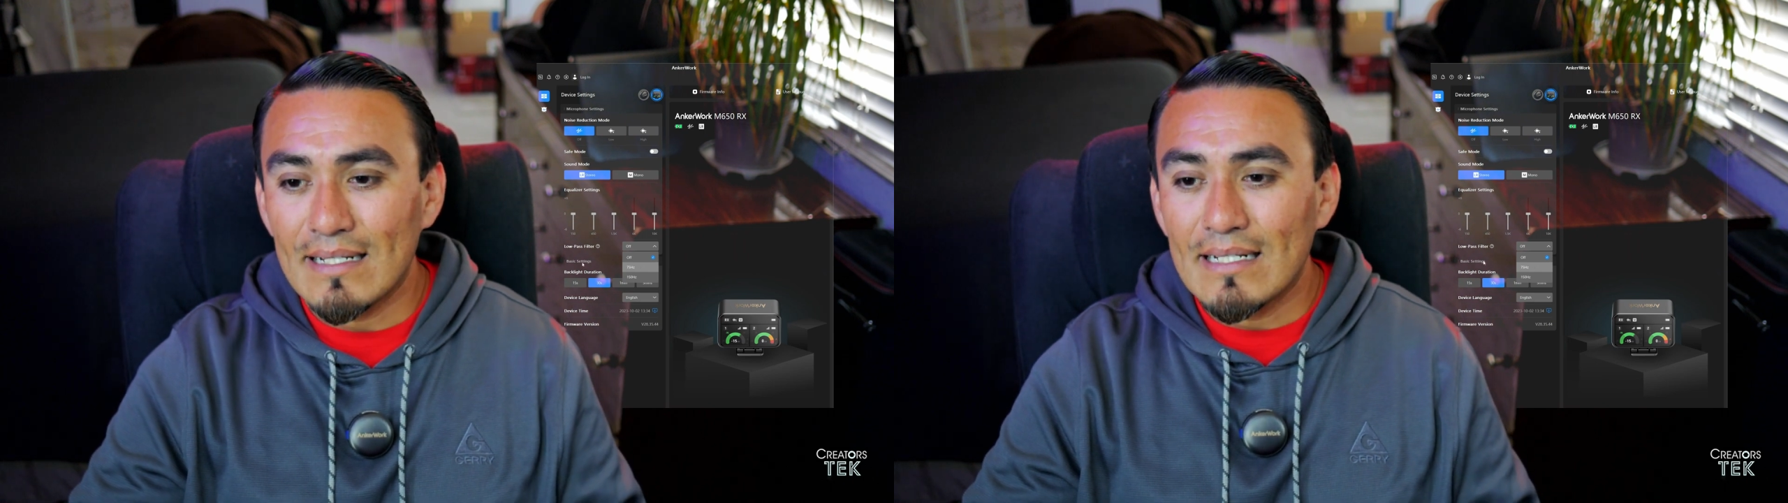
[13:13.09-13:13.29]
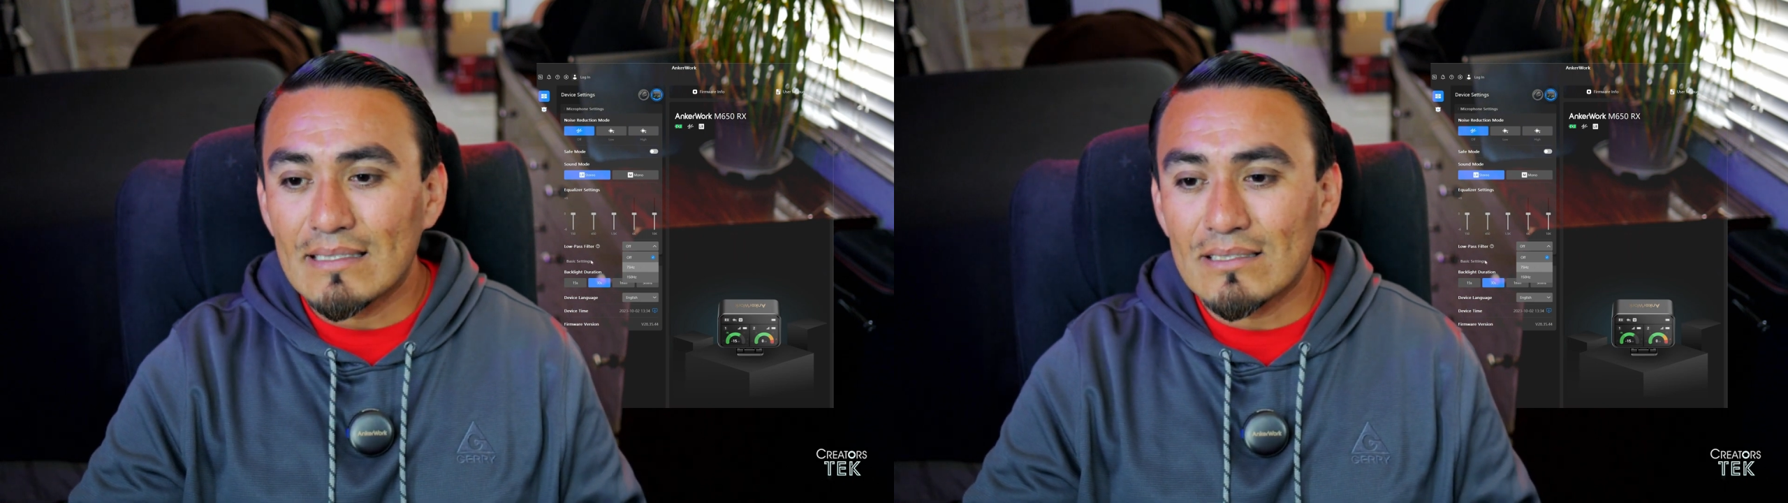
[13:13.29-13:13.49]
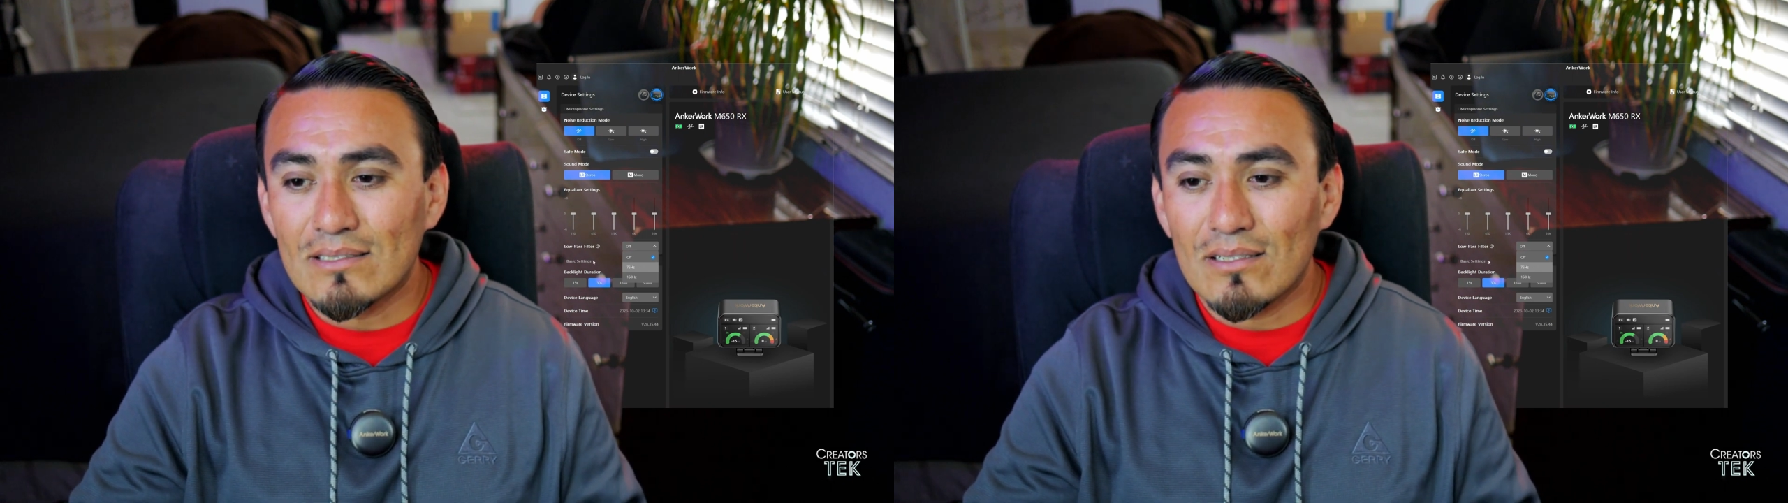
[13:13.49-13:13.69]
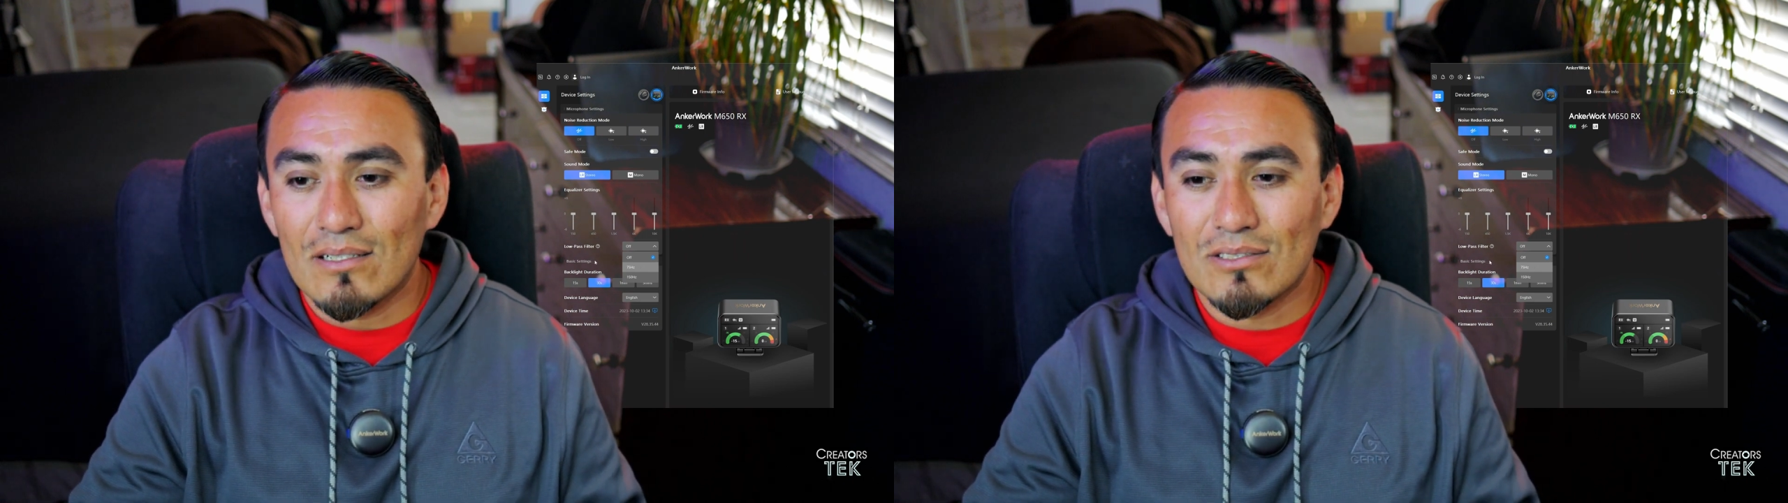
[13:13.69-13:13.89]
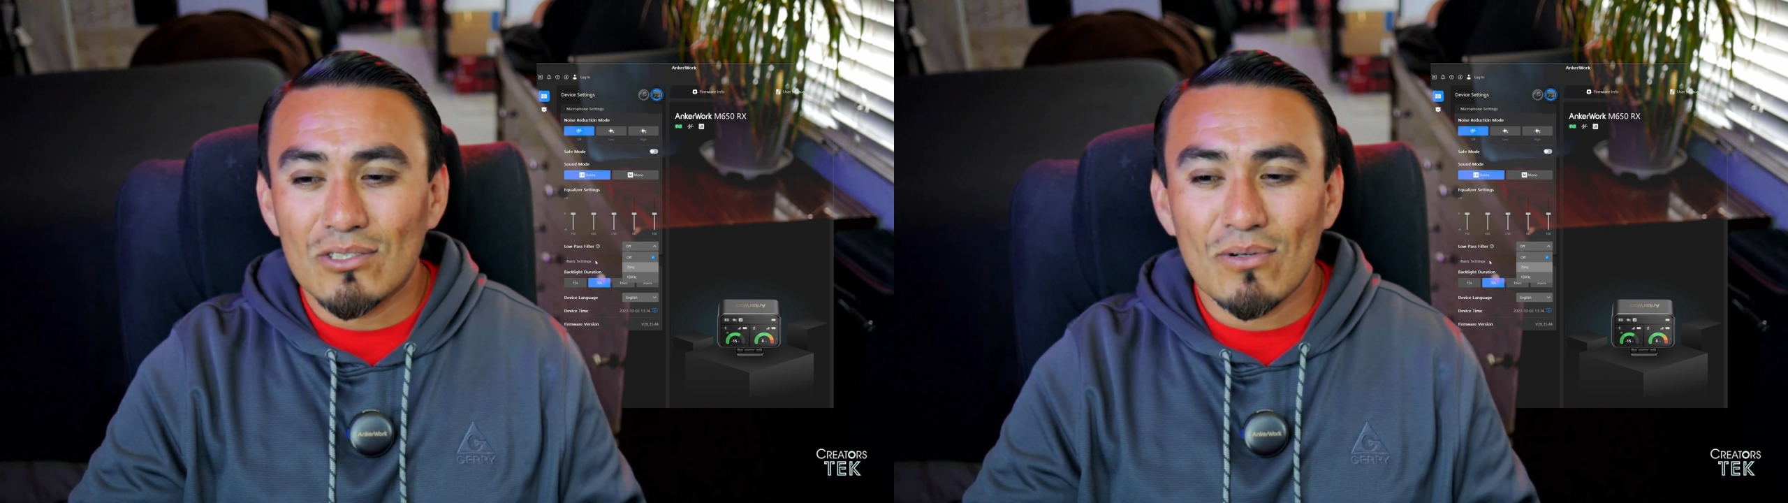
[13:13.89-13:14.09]

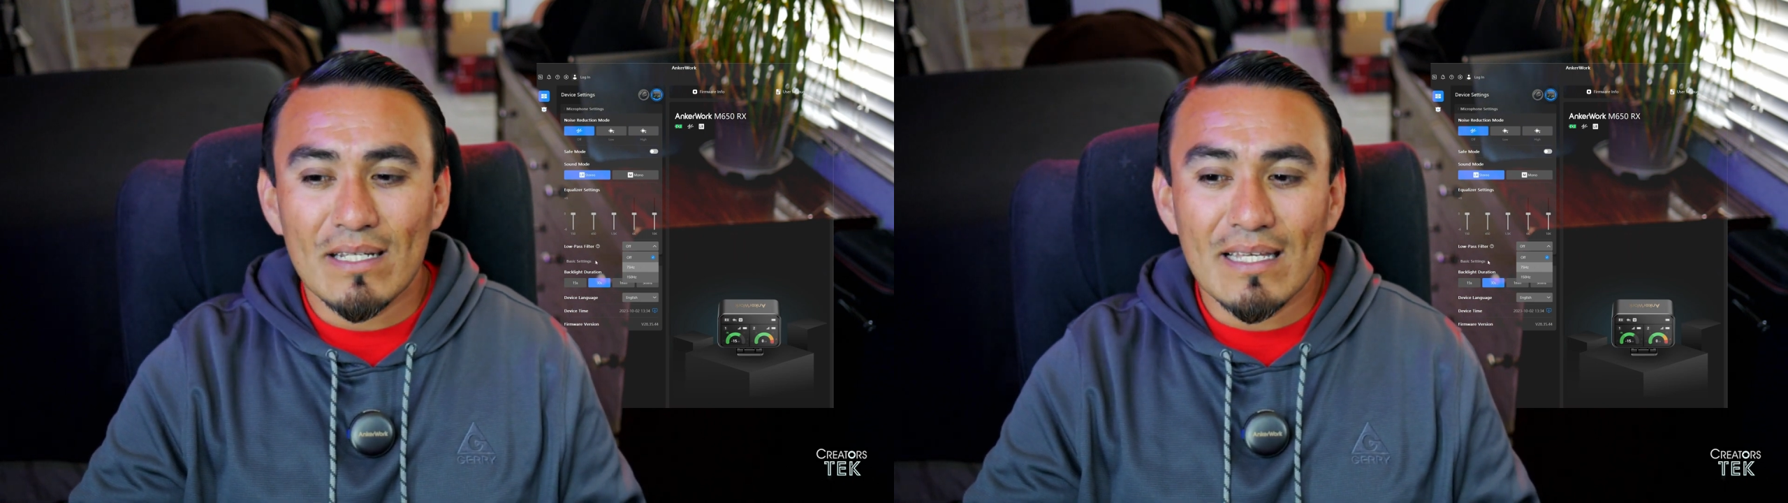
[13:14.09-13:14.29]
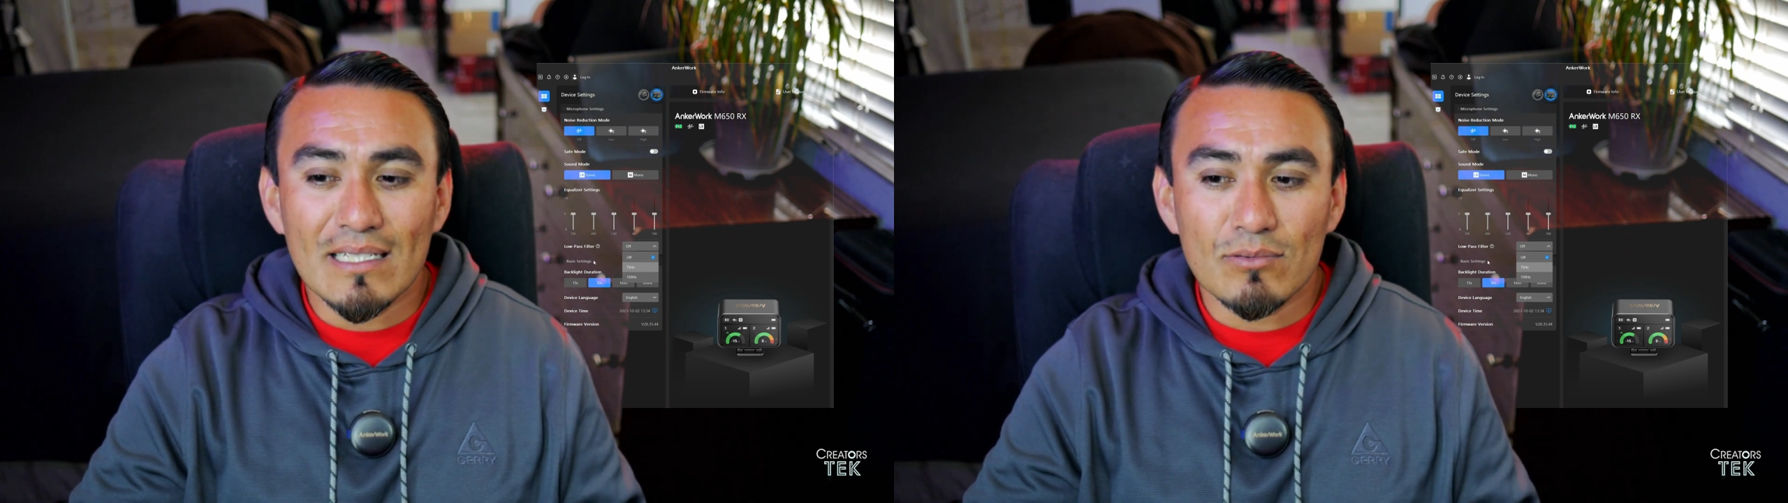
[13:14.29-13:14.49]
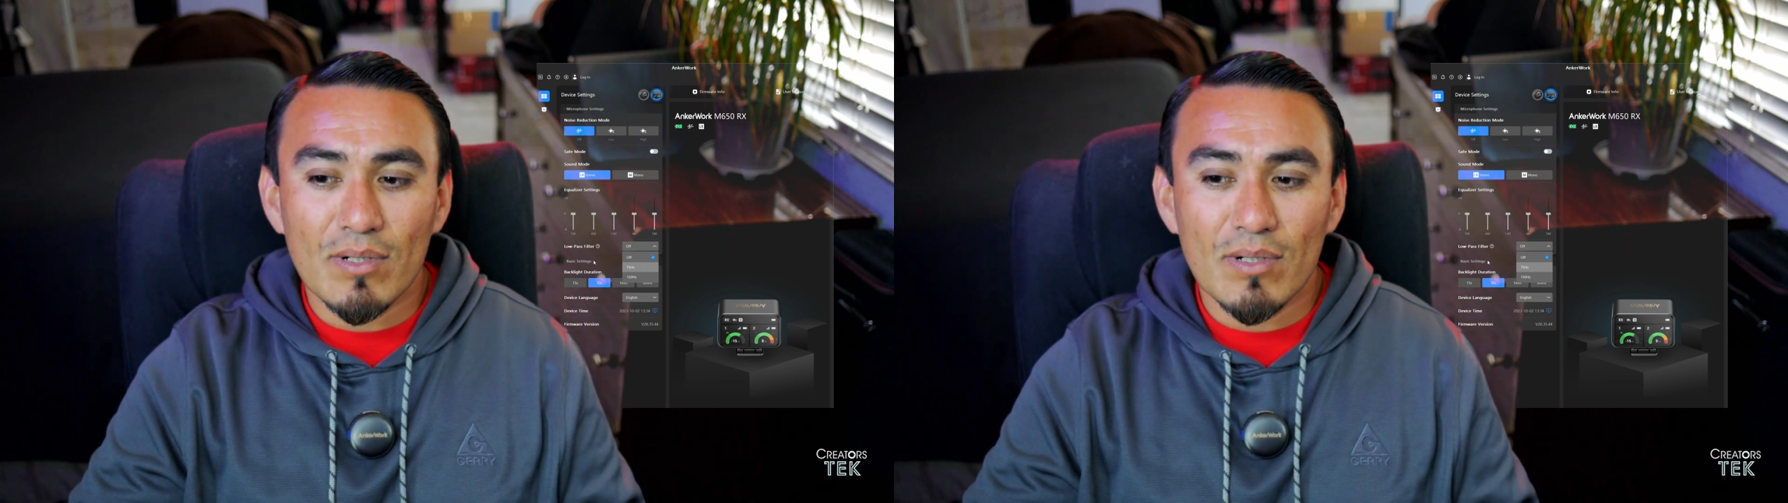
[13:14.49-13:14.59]
So it gets